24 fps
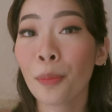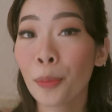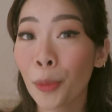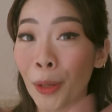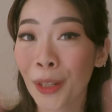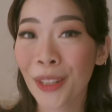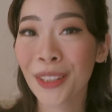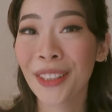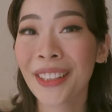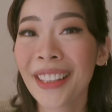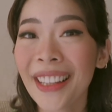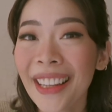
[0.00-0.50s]

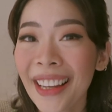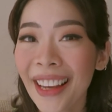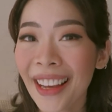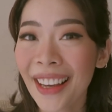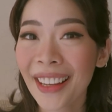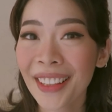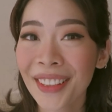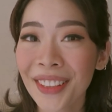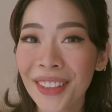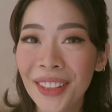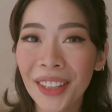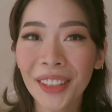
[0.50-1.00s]
Buenos
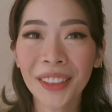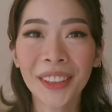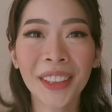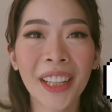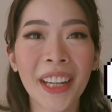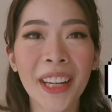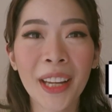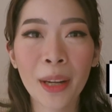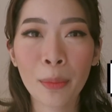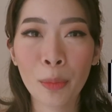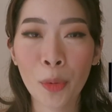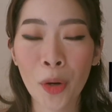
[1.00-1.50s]
dias!
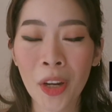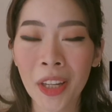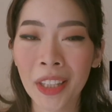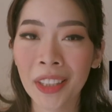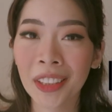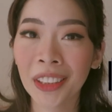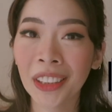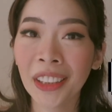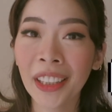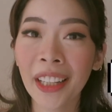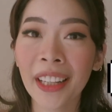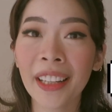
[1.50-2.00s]
Rhea Bue
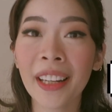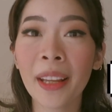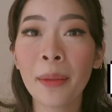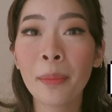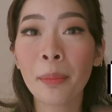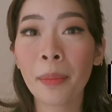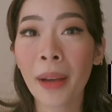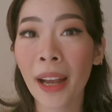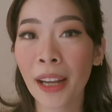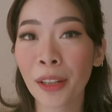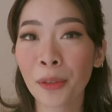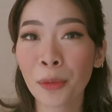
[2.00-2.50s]
here and
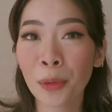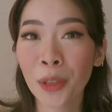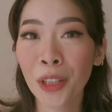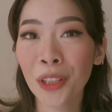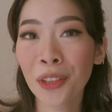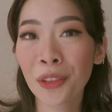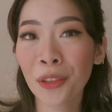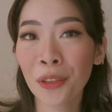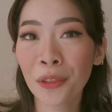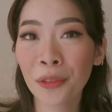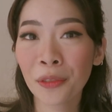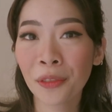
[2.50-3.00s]
I'm back with a
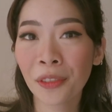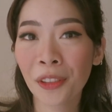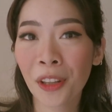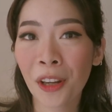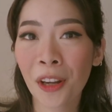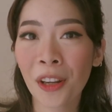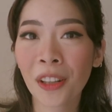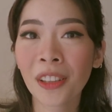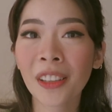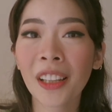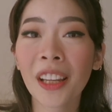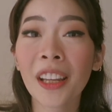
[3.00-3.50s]
new
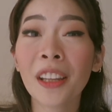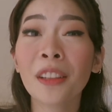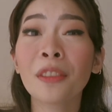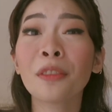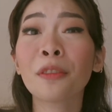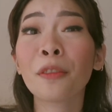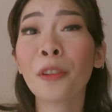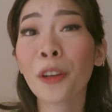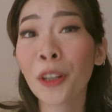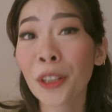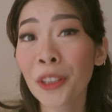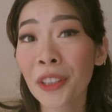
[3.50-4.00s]
vlog.
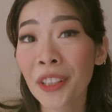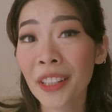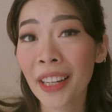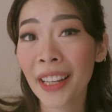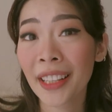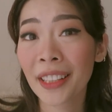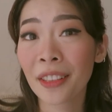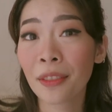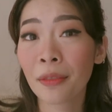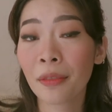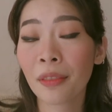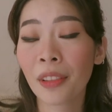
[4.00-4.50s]
And for
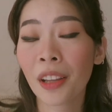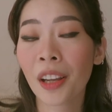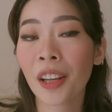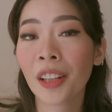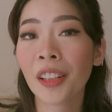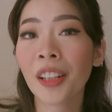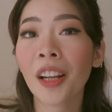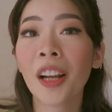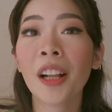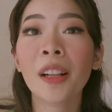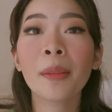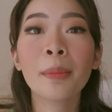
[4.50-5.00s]
today's
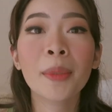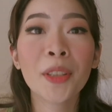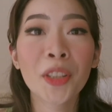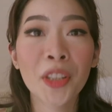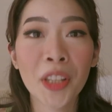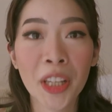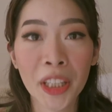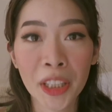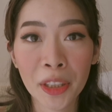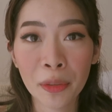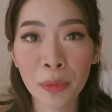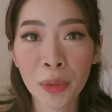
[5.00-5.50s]
vlog, I'll be
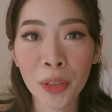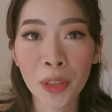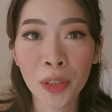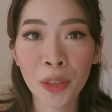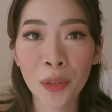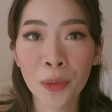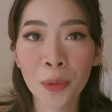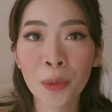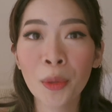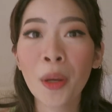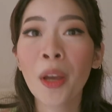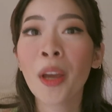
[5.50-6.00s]
sharing with
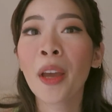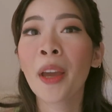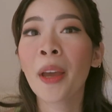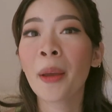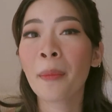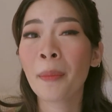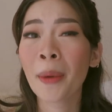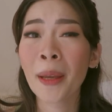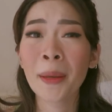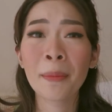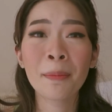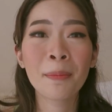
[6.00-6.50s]
you
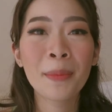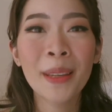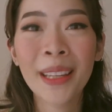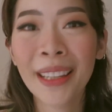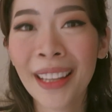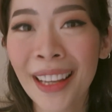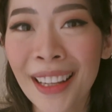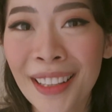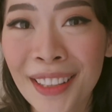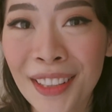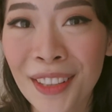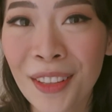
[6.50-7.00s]
my
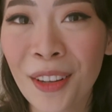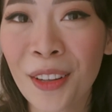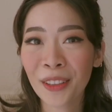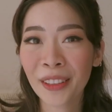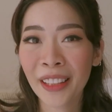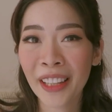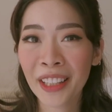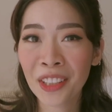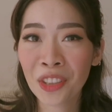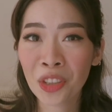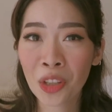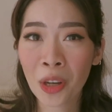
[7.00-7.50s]
biggest
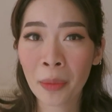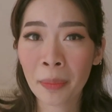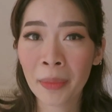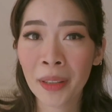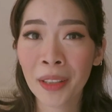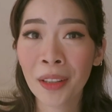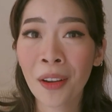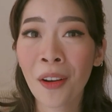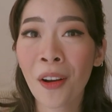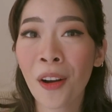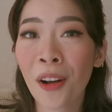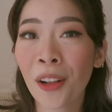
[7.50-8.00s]
online
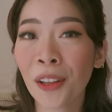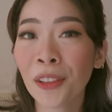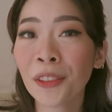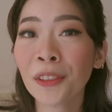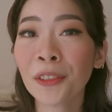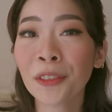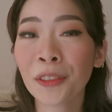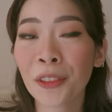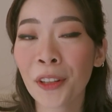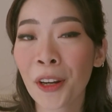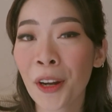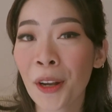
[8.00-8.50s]
shopping
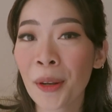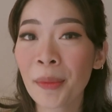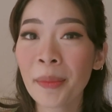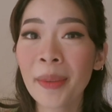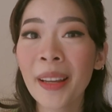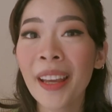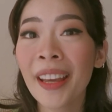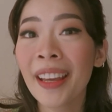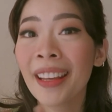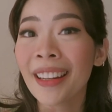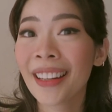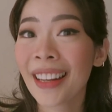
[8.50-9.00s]
haul
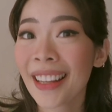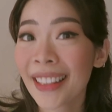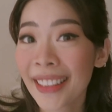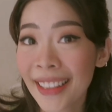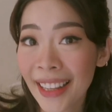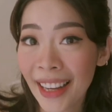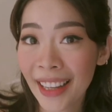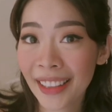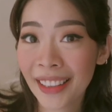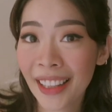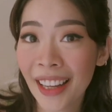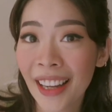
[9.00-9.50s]
from
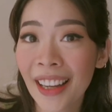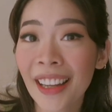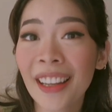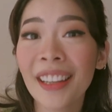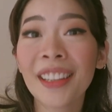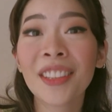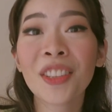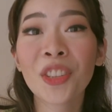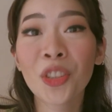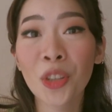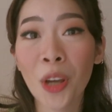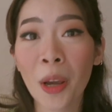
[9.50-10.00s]
Lazada
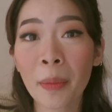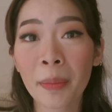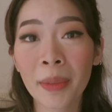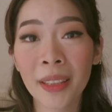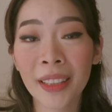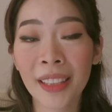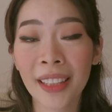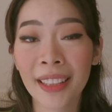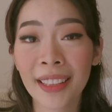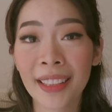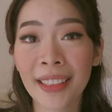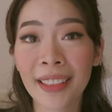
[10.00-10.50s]
and
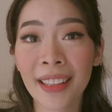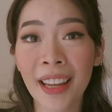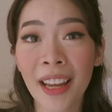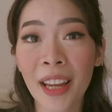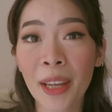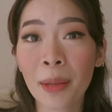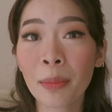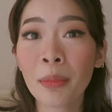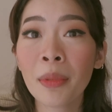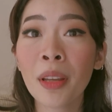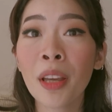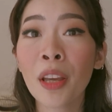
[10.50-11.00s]
Shopee this
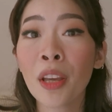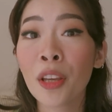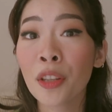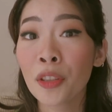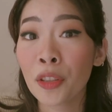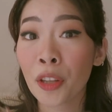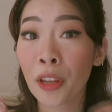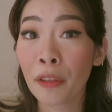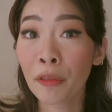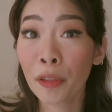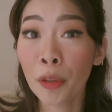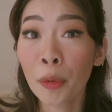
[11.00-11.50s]
time.
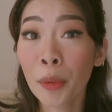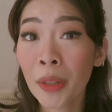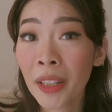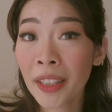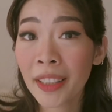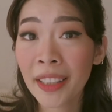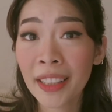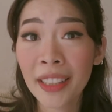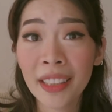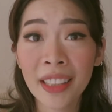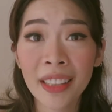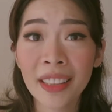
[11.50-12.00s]
So if you want
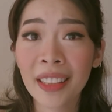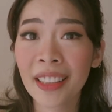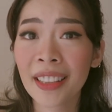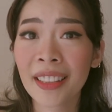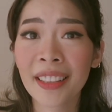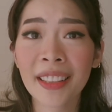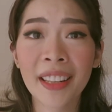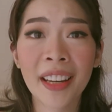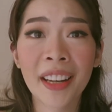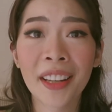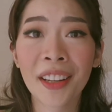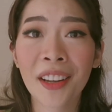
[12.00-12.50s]
to see the
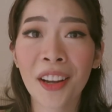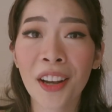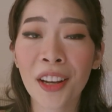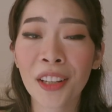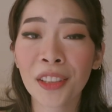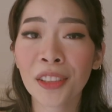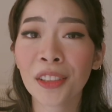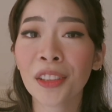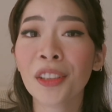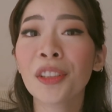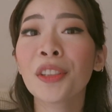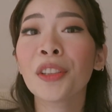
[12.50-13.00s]
things that I
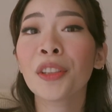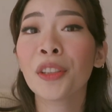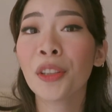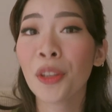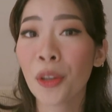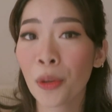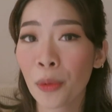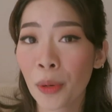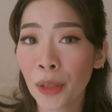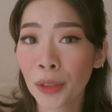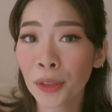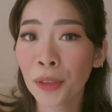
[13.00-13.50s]
got, you
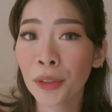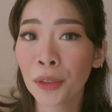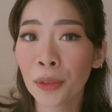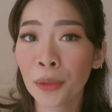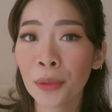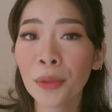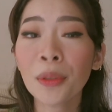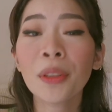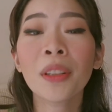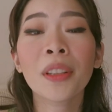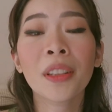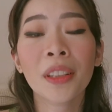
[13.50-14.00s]
know what to
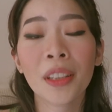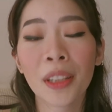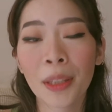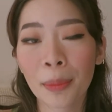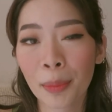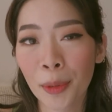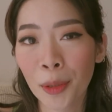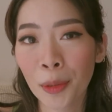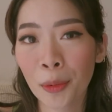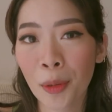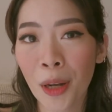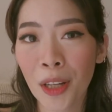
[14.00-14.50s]
do.
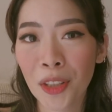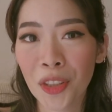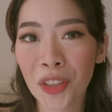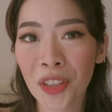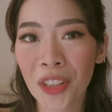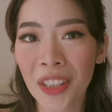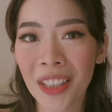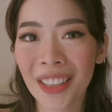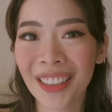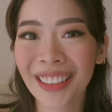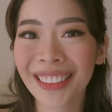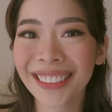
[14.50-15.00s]
Keep on
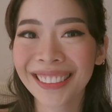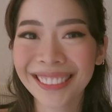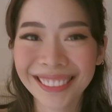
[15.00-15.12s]
watching.